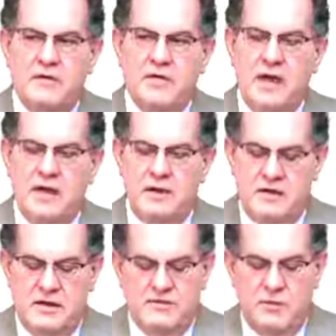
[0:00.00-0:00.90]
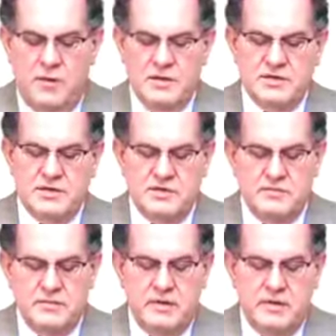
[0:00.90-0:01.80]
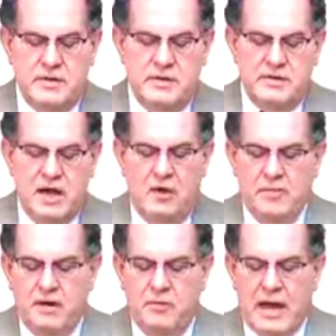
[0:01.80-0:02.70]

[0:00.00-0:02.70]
I've had different ones tell me,